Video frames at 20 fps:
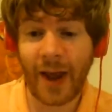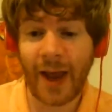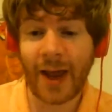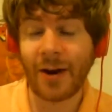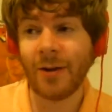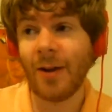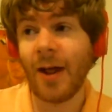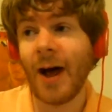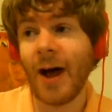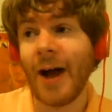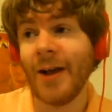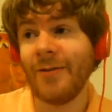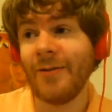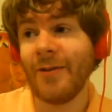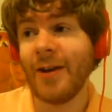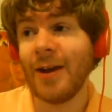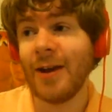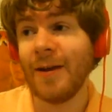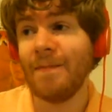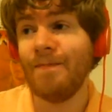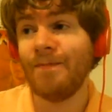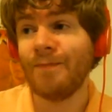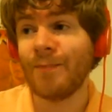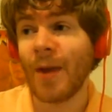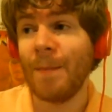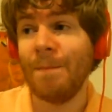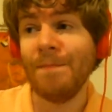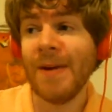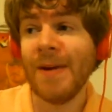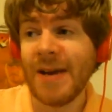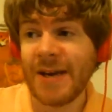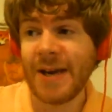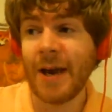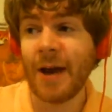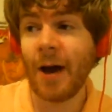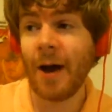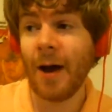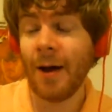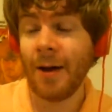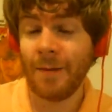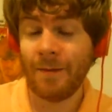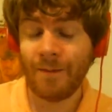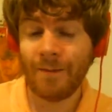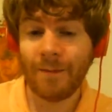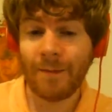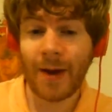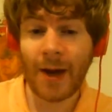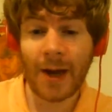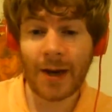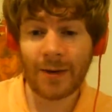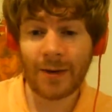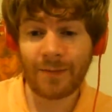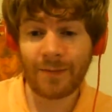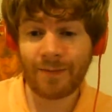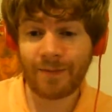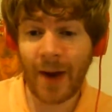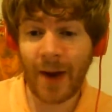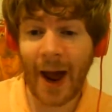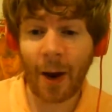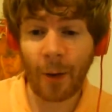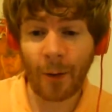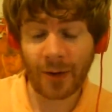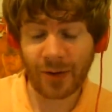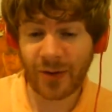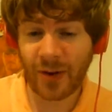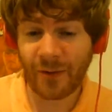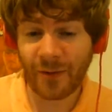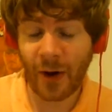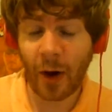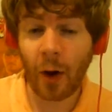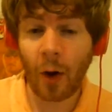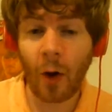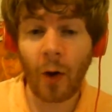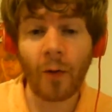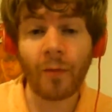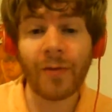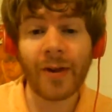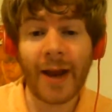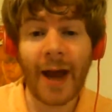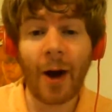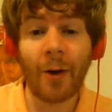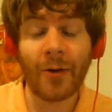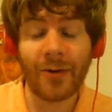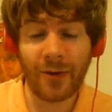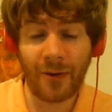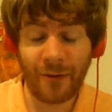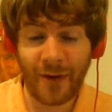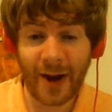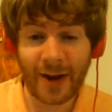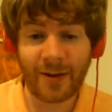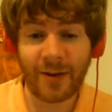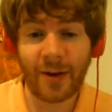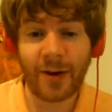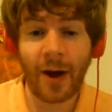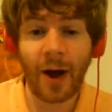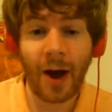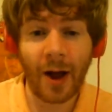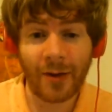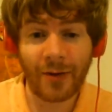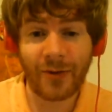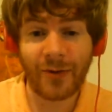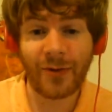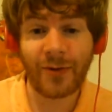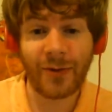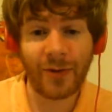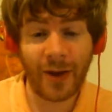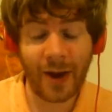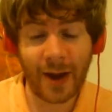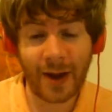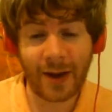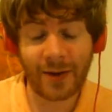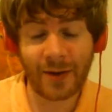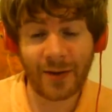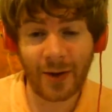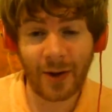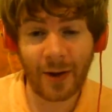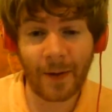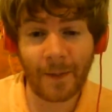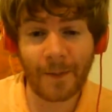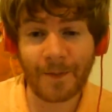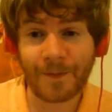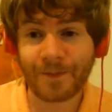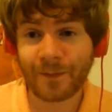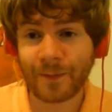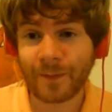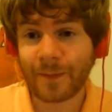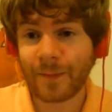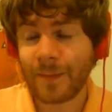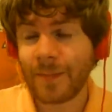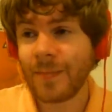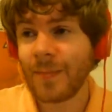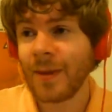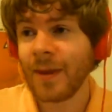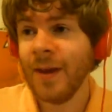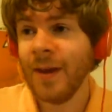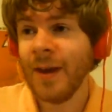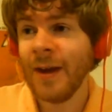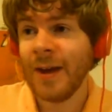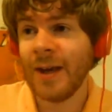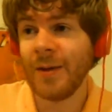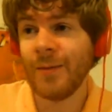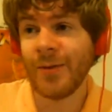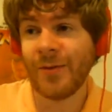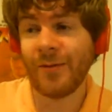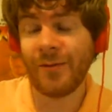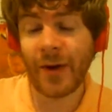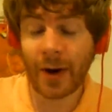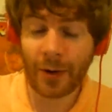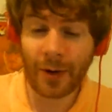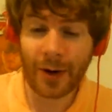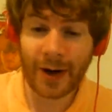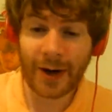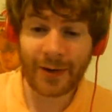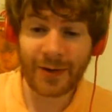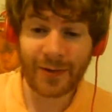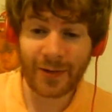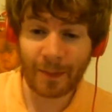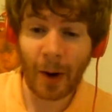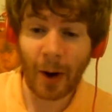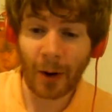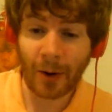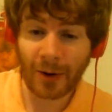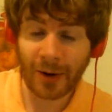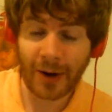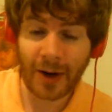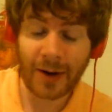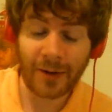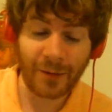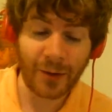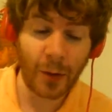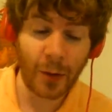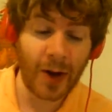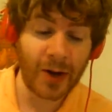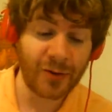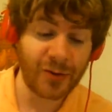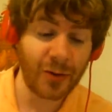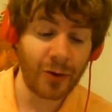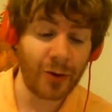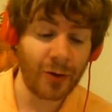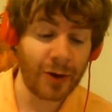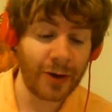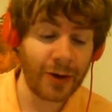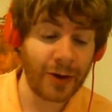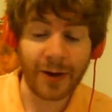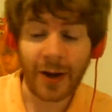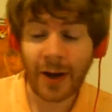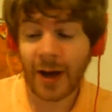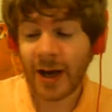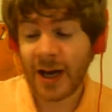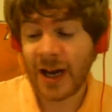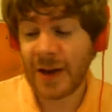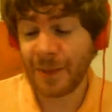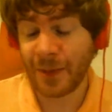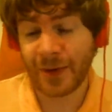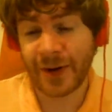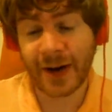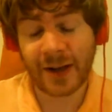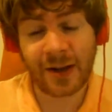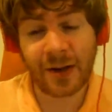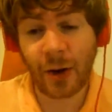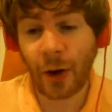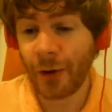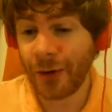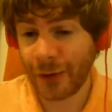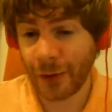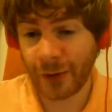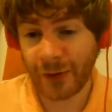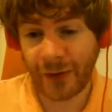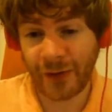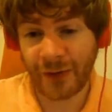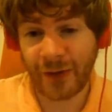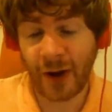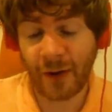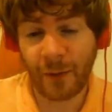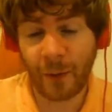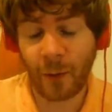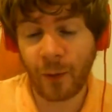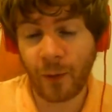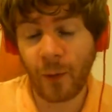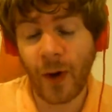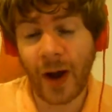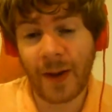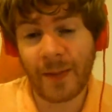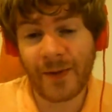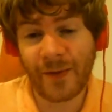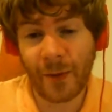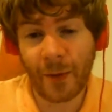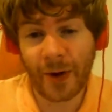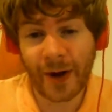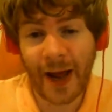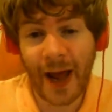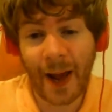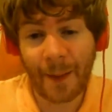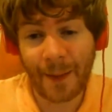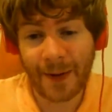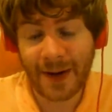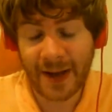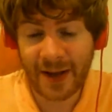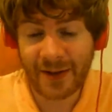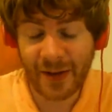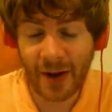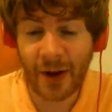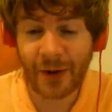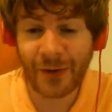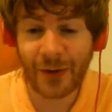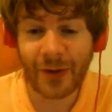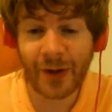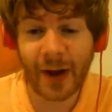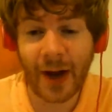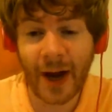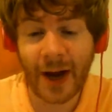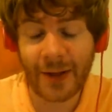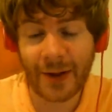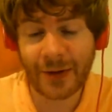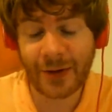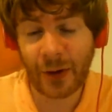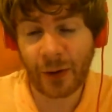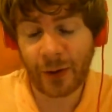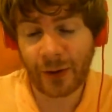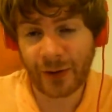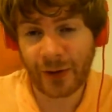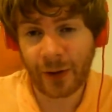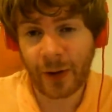analyzing media and how it's evolved and how it's affected us. And he was very smart and influential, and he predicted all sorts of stuff way before it happened. He's also the guy that